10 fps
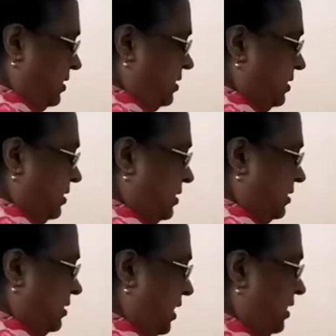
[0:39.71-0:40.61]

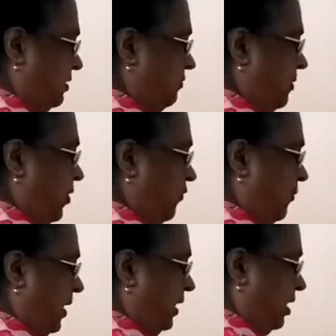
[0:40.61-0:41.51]
that will be of
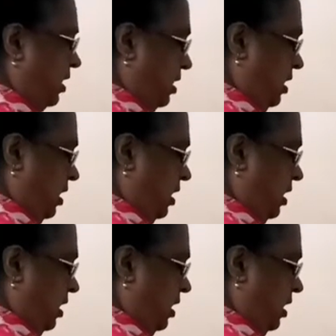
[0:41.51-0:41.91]
metal